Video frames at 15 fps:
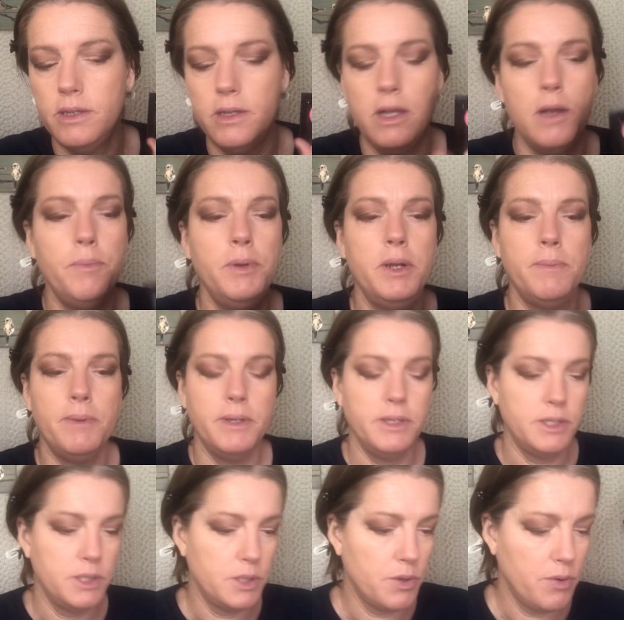I'll put up on the
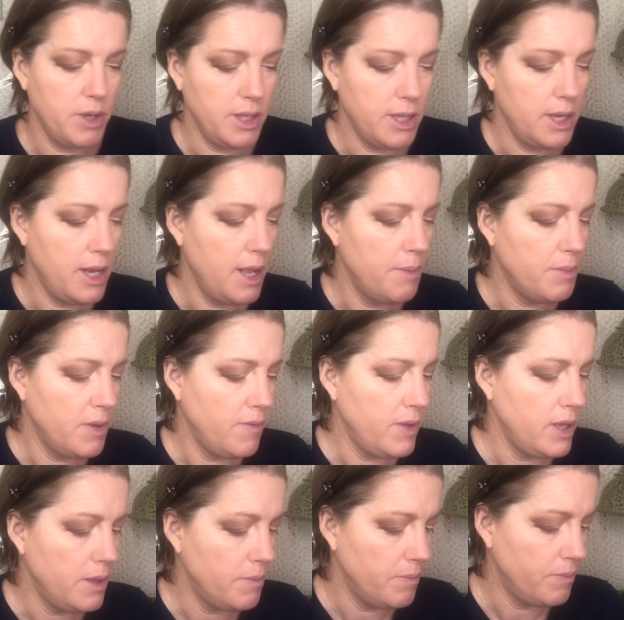screen the name of it.